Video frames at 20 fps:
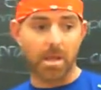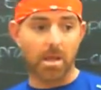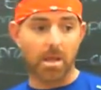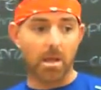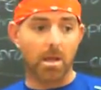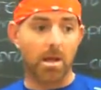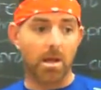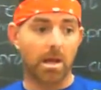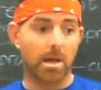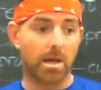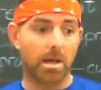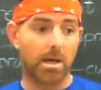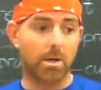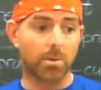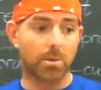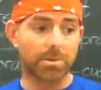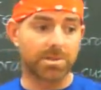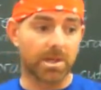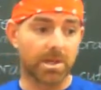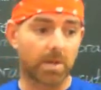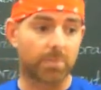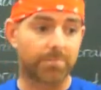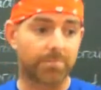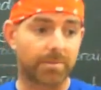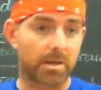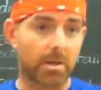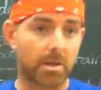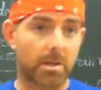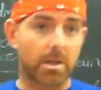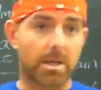Also,
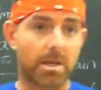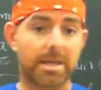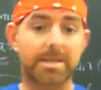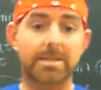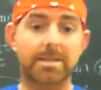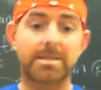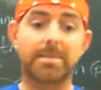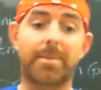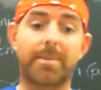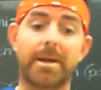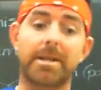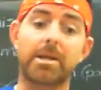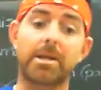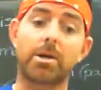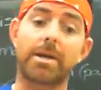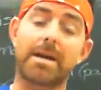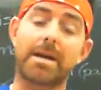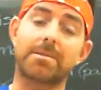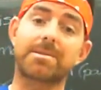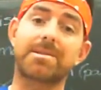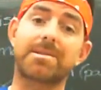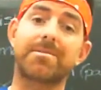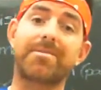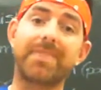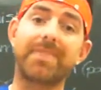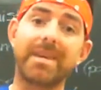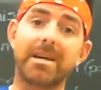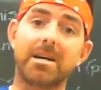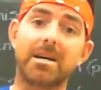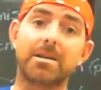depending on how
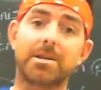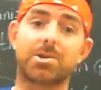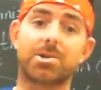severe the